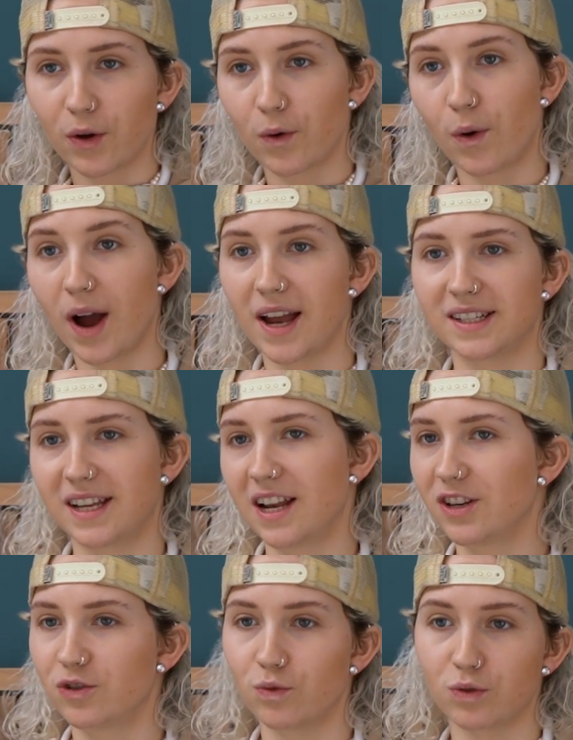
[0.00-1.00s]
quite
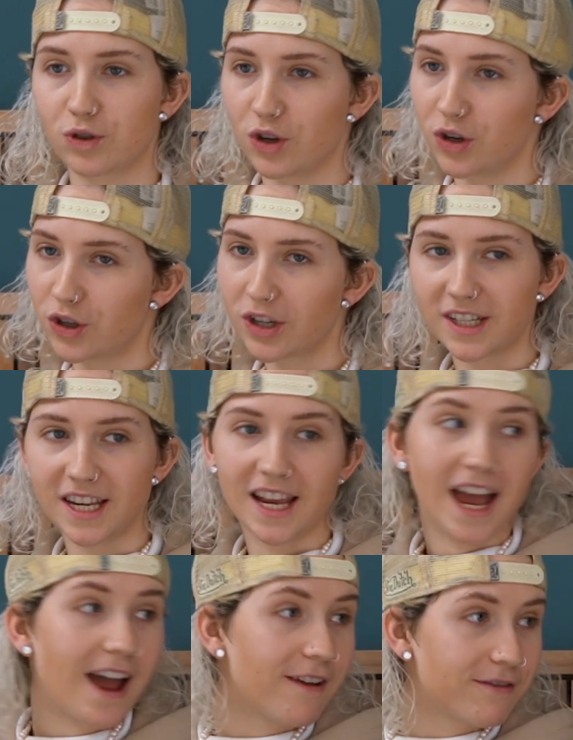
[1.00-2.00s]
central, so you just
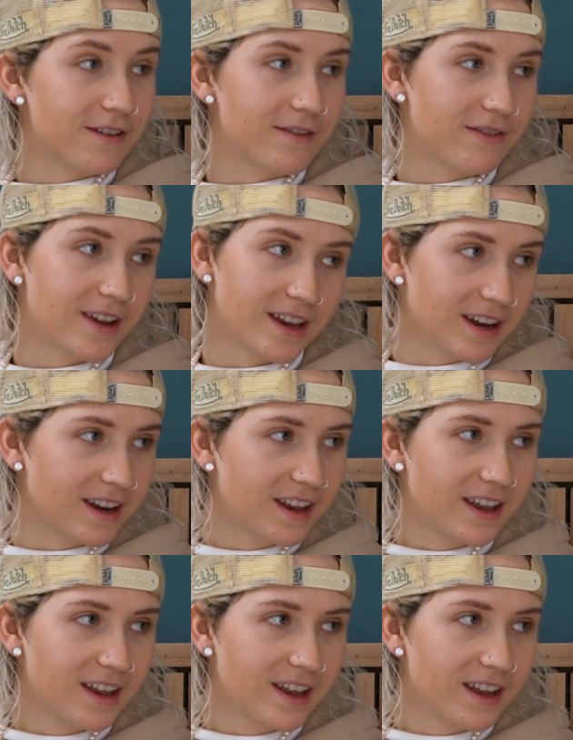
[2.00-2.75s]
see everything.